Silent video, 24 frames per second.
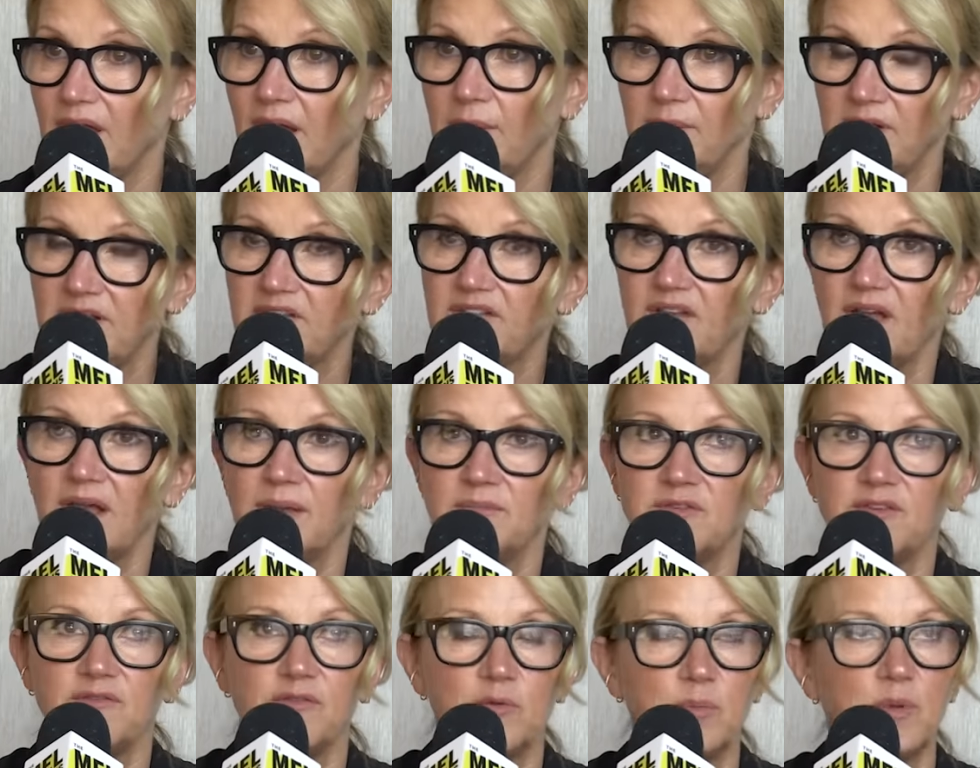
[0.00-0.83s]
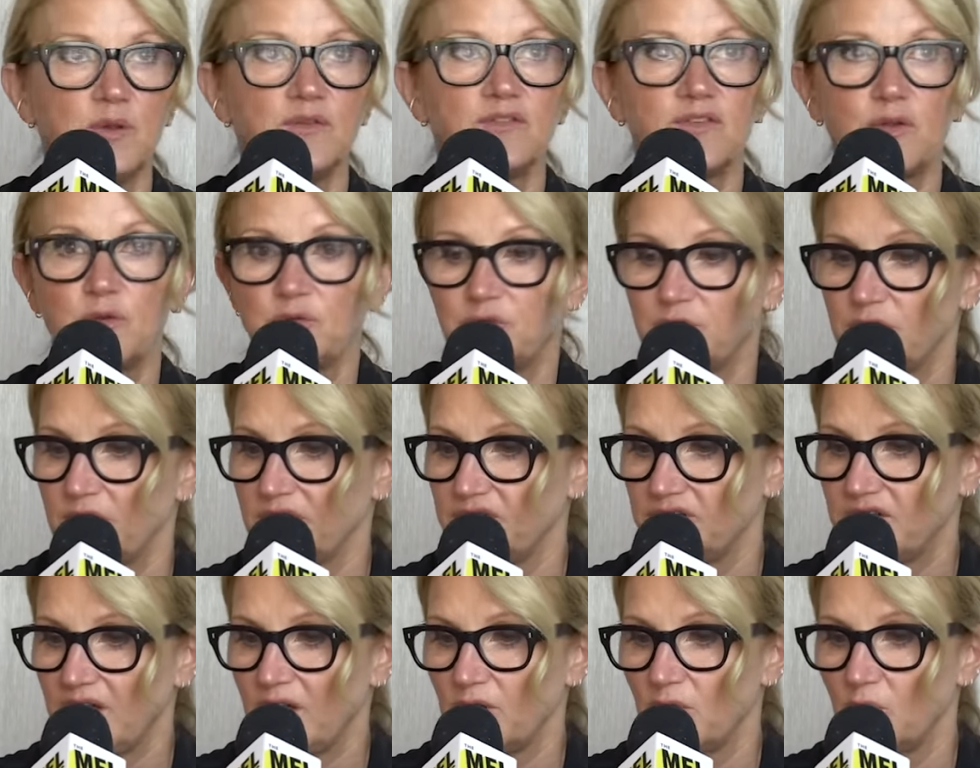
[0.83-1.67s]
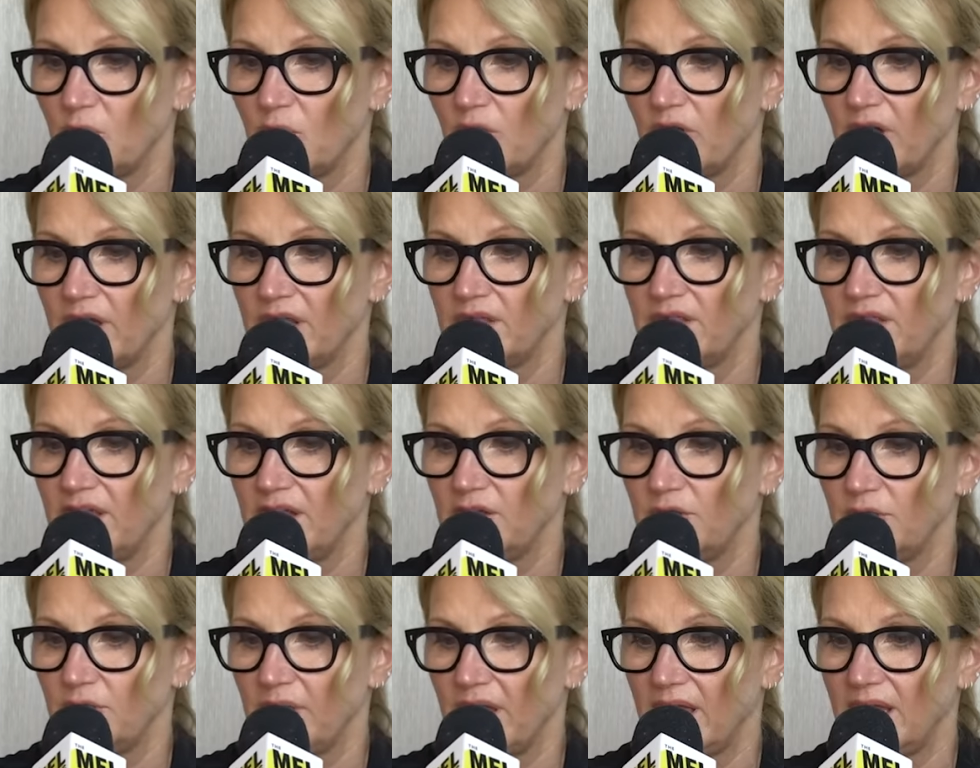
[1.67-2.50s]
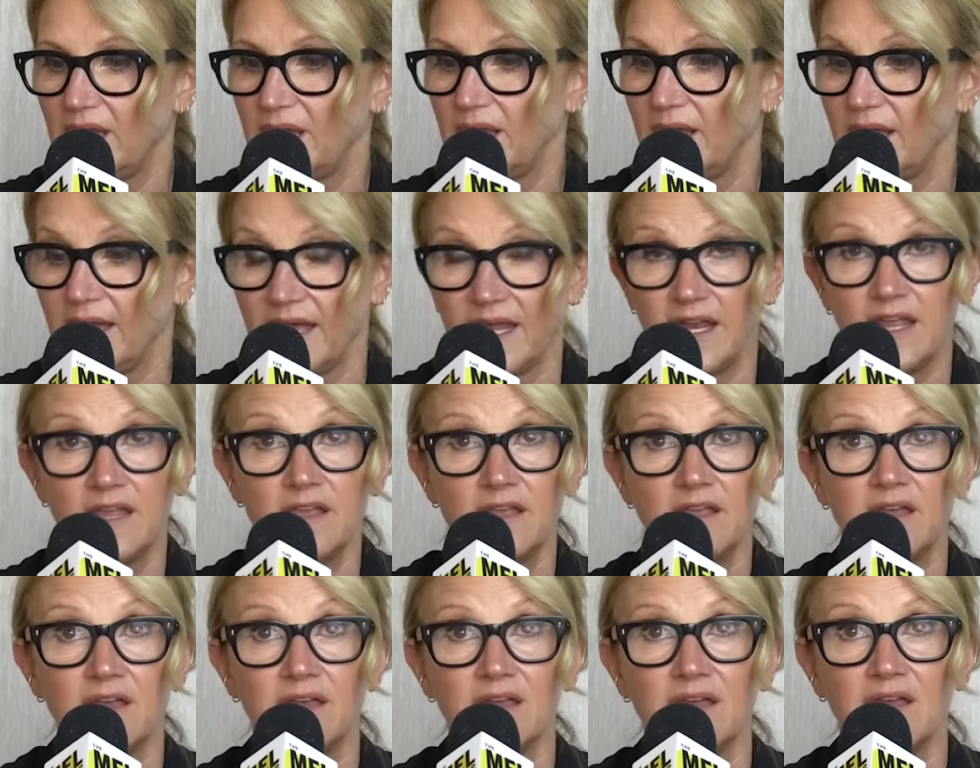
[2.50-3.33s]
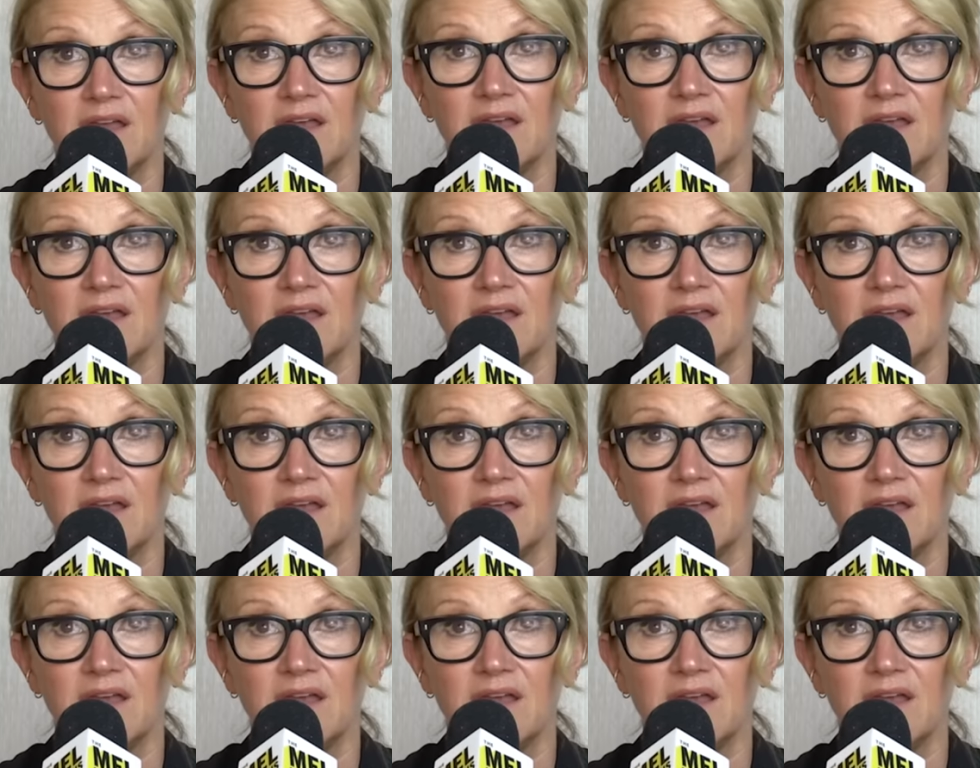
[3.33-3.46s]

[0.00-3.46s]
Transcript: How many times have you been so stressed out or worried that you get a headache?